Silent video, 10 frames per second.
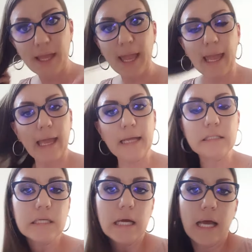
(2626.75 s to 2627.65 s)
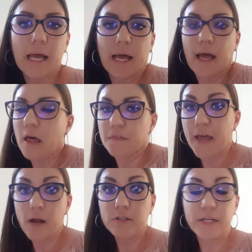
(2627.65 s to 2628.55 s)
And
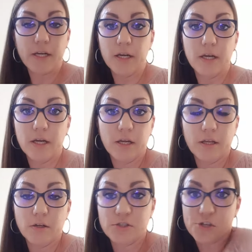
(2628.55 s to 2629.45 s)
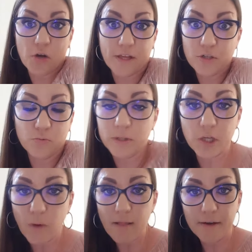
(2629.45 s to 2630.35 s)
they do
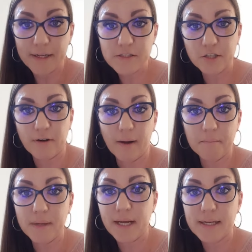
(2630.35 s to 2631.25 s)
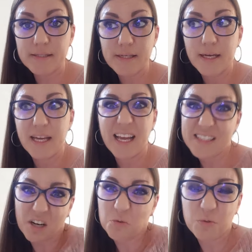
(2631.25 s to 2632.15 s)
really well on Instagram because
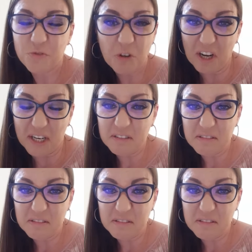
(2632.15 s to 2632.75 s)
it's hardwood flooring.